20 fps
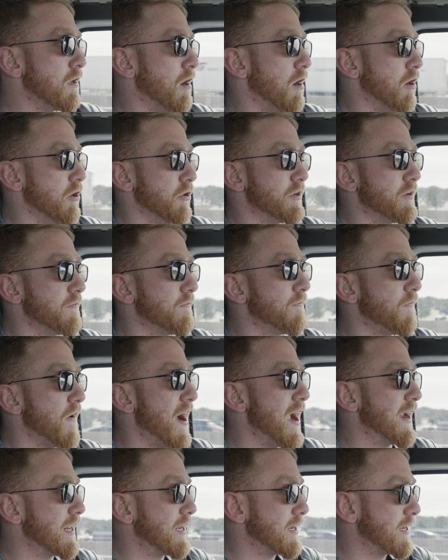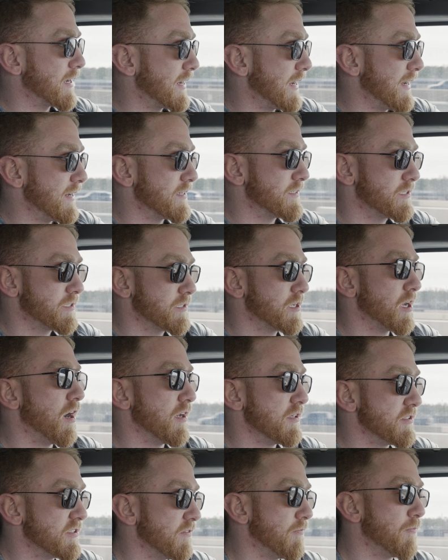are fighting against
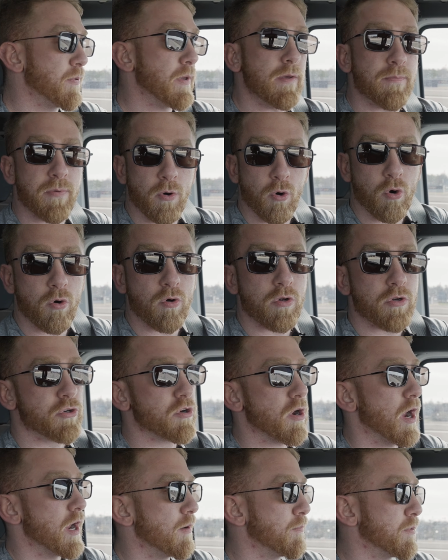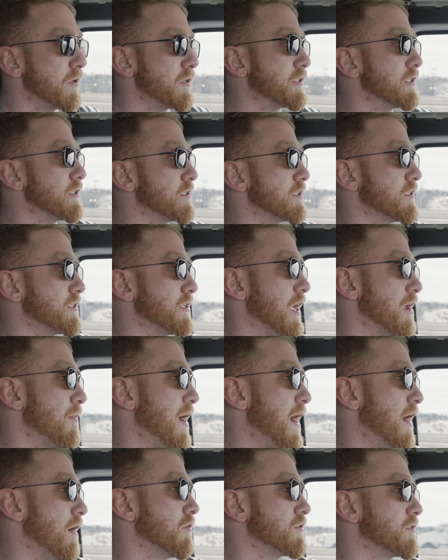tons of people trying to purchase the same
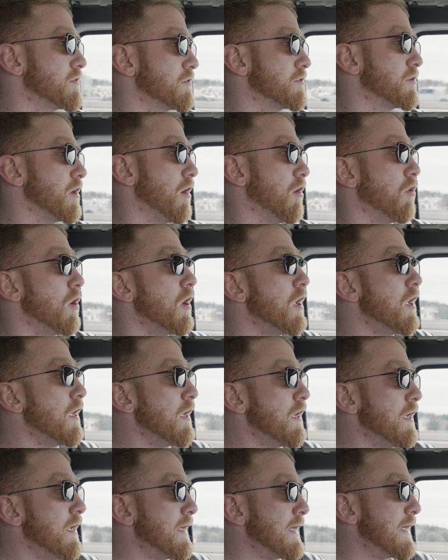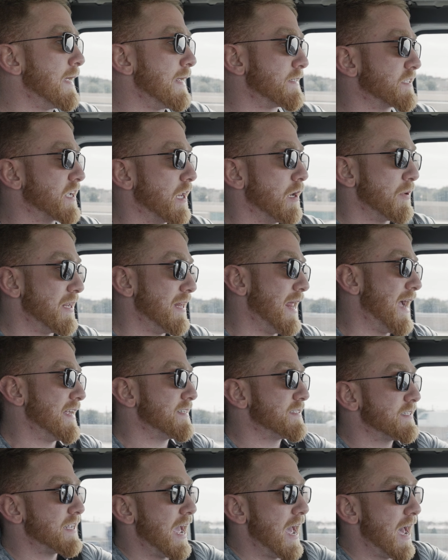house. So it's gonna be
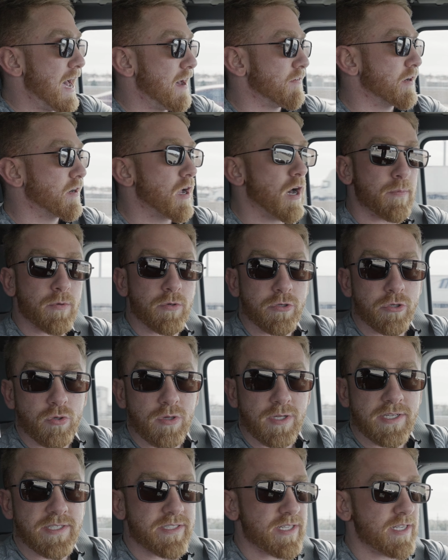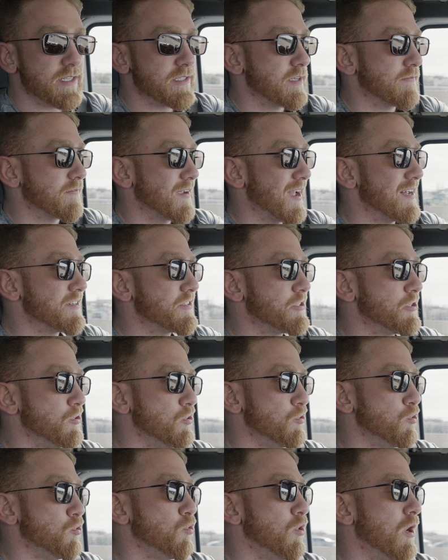nice to have a couple new listings. I've got
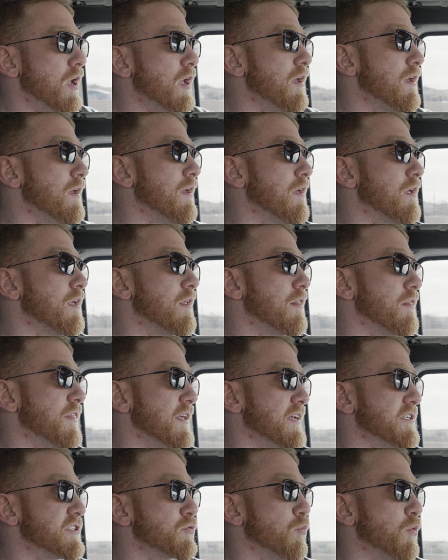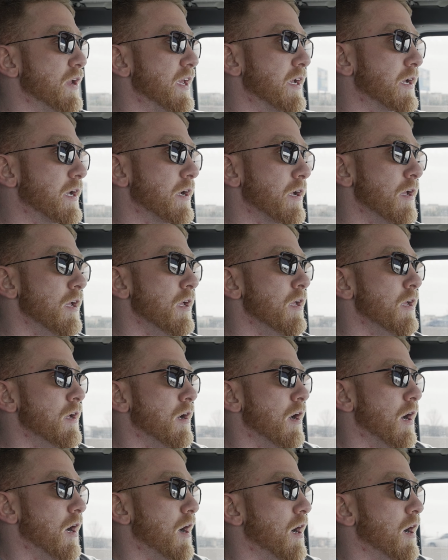2 this week.
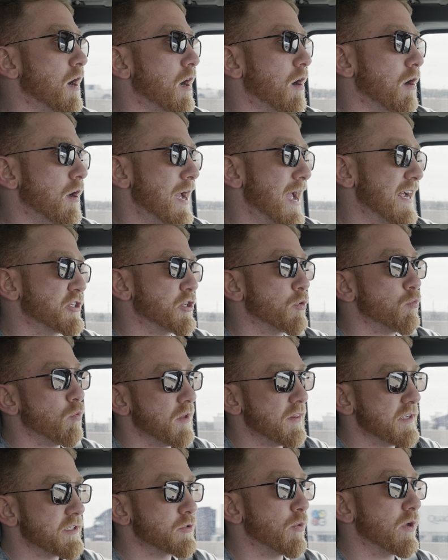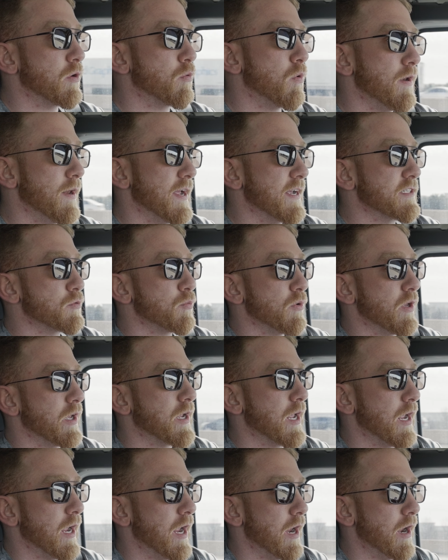Actually one this week, one next
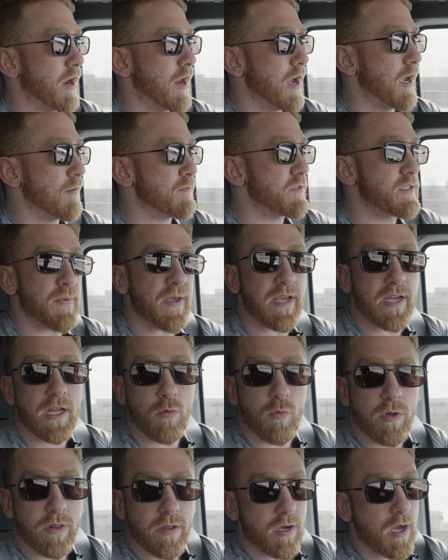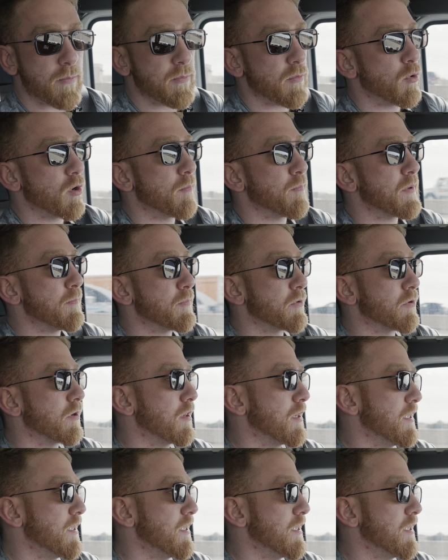week, and I'm speaking with a couple more people to